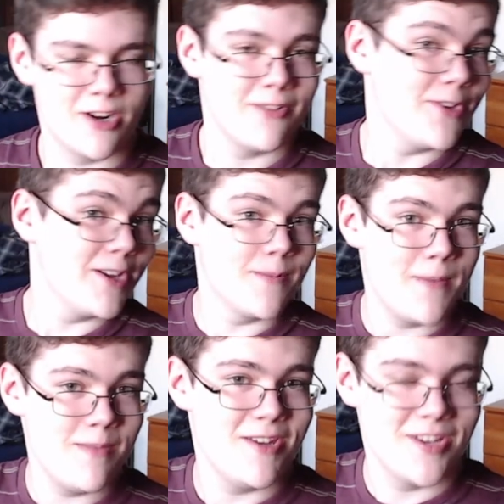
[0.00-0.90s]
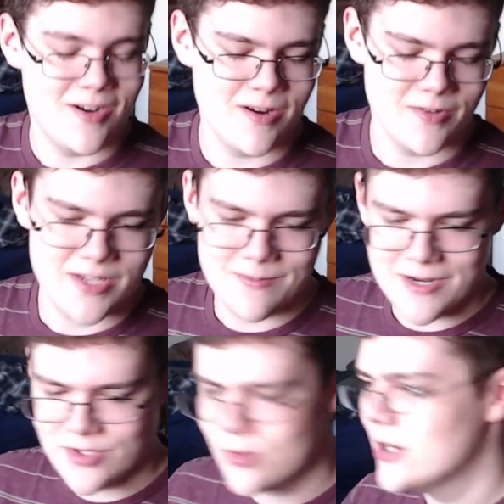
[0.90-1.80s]
If you hear baby talk outside
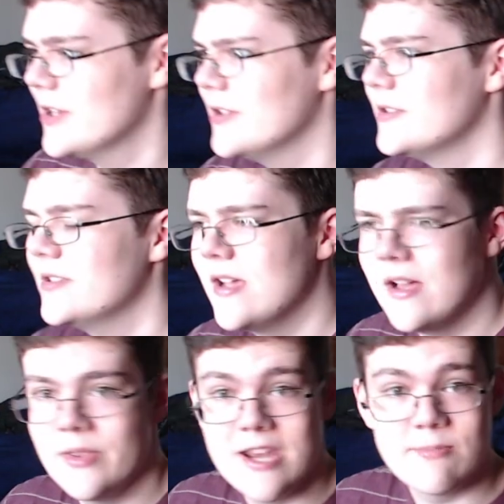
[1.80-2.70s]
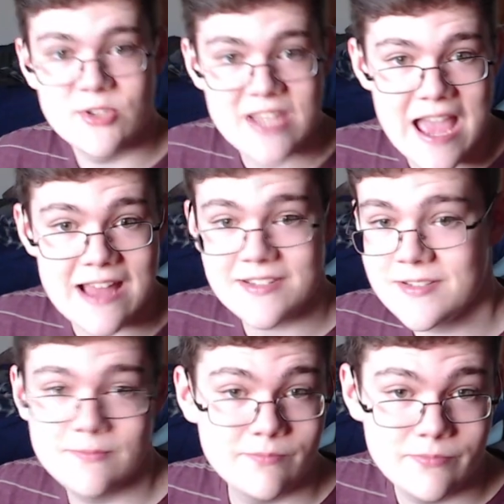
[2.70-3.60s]
my door, it's uh, the neighbor's cat.
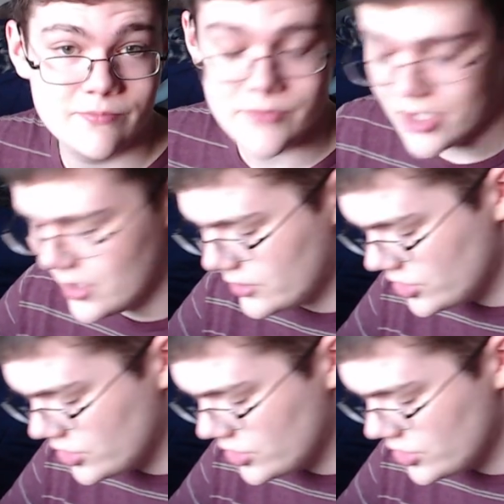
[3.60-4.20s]
Uh, she